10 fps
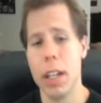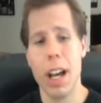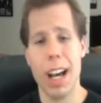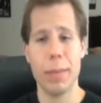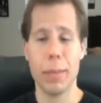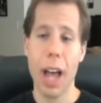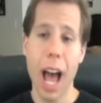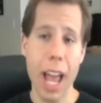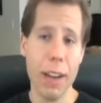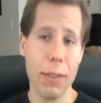
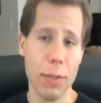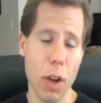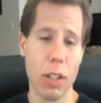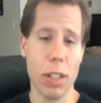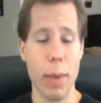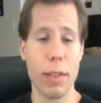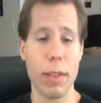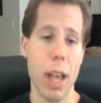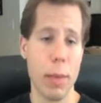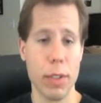I have talked about
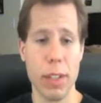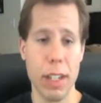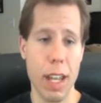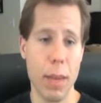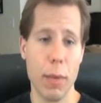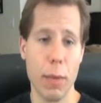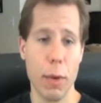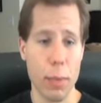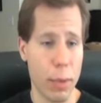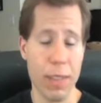Cyber Sunday
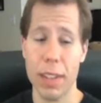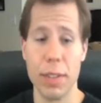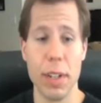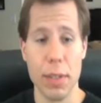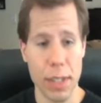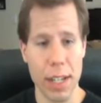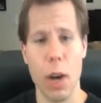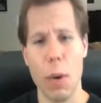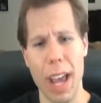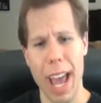before in previous videos. I
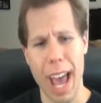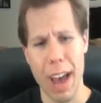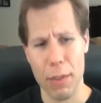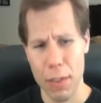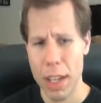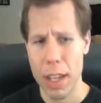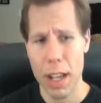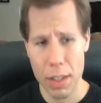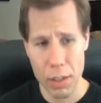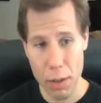know I have,
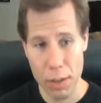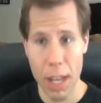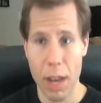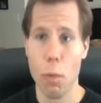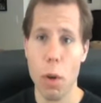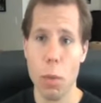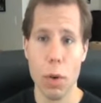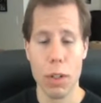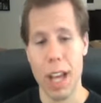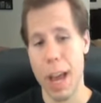so I'll say it one
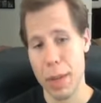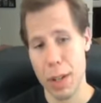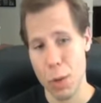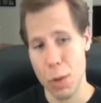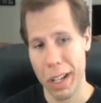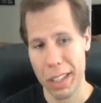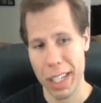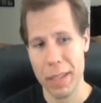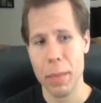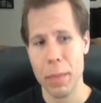more time here
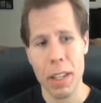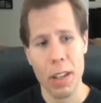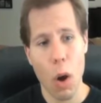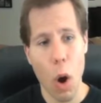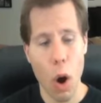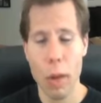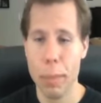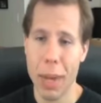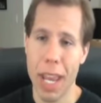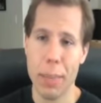quickly. On
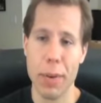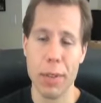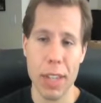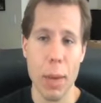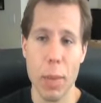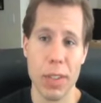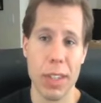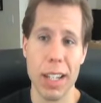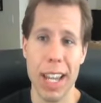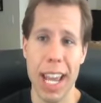paper, Cyber
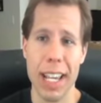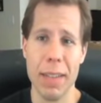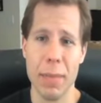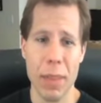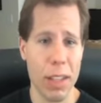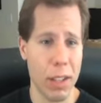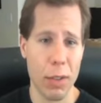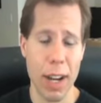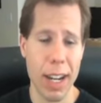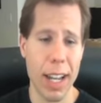Sunday is a
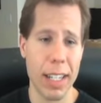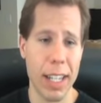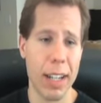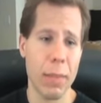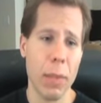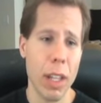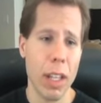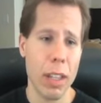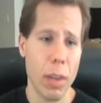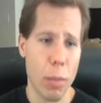great idea.
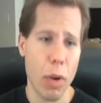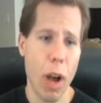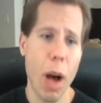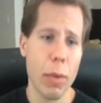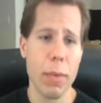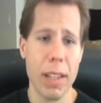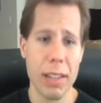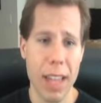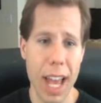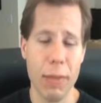The problem
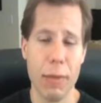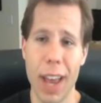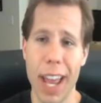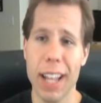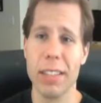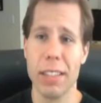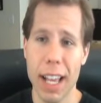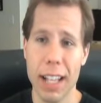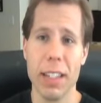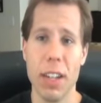is that fans
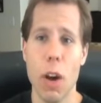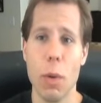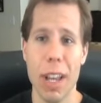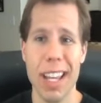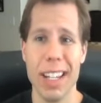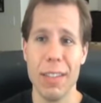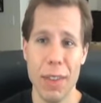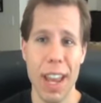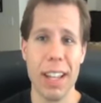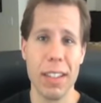like to know in
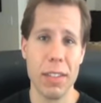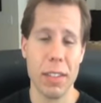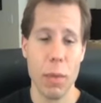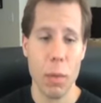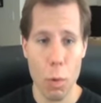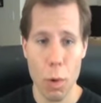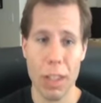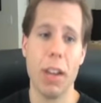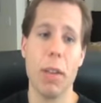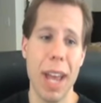advance what
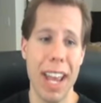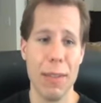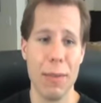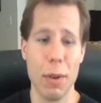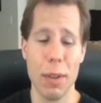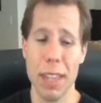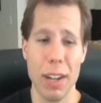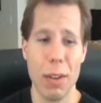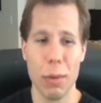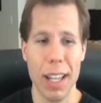they're paying for. They
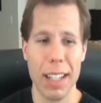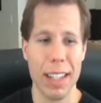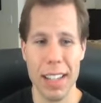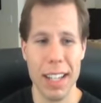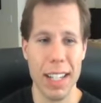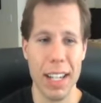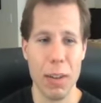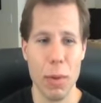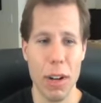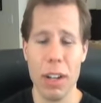don't like this idea
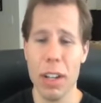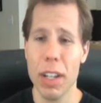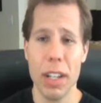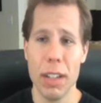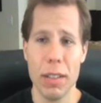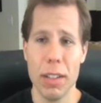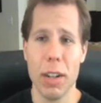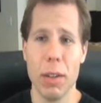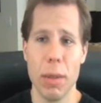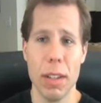where, you
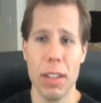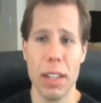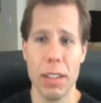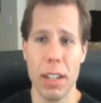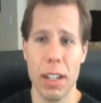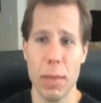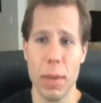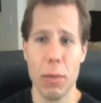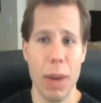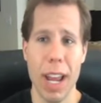know, it's going to be
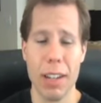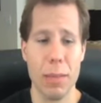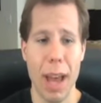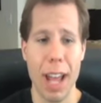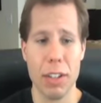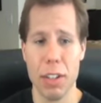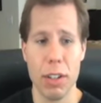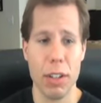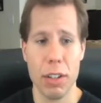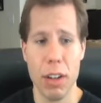a random match and
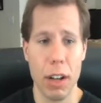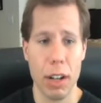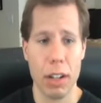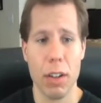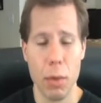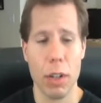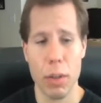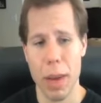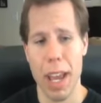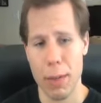you're not going to know what you're
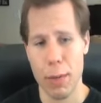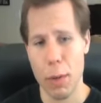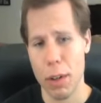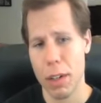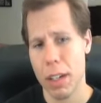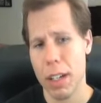paying for.